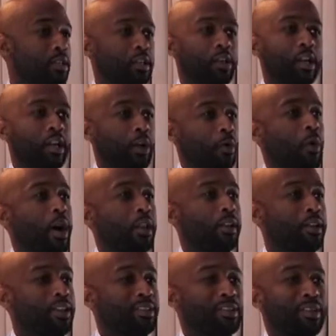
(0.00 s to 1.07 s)
an innate
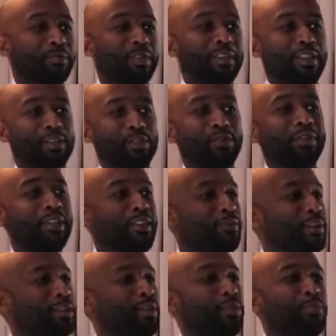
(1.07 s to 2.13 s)
quality, something that you live
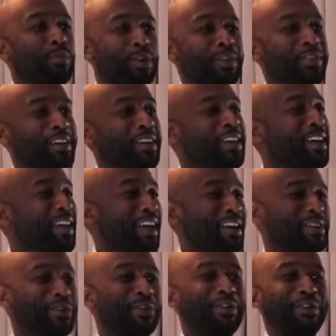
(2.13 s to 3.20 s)
it, you breathe it,
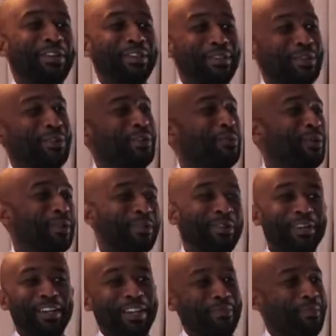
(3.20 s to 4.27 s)
and you're going to do it whether
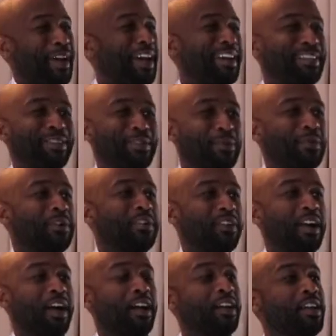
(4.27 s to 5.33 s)
you're getting paid to do it or
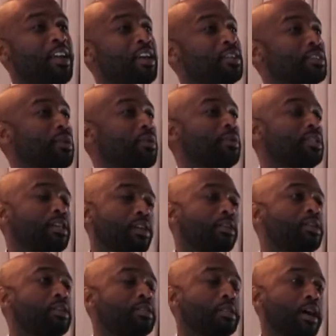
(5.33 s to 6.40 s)
not. So
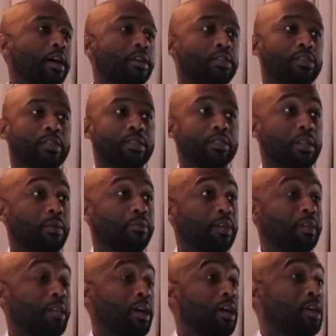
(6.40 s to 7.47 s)
interior design is just
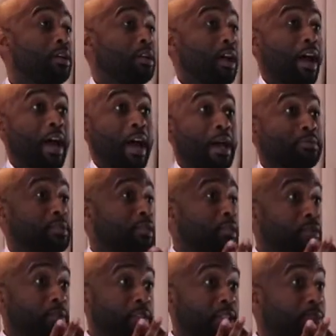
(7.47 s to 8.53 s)
something that I
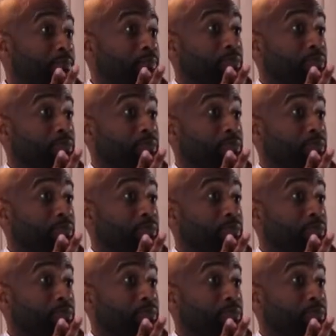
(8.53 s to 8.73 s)
absolutely